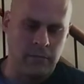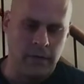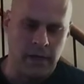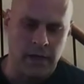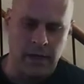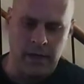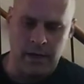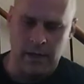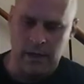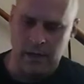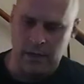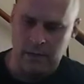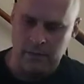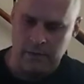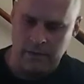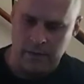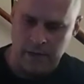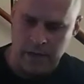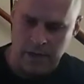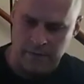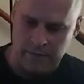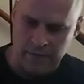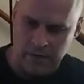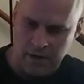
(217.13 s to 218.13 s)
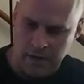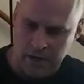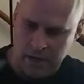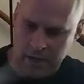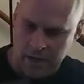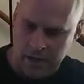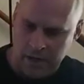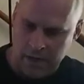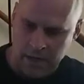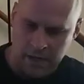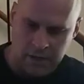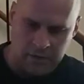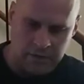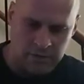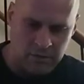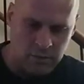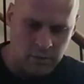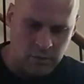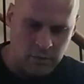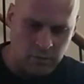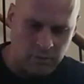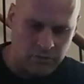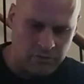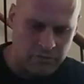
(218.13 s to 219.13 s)
and if you need any kind of
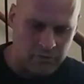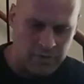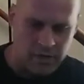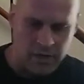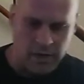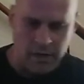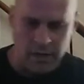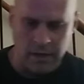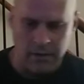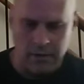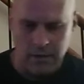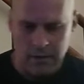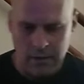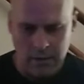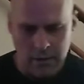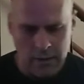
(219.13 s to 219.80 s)
tools or not.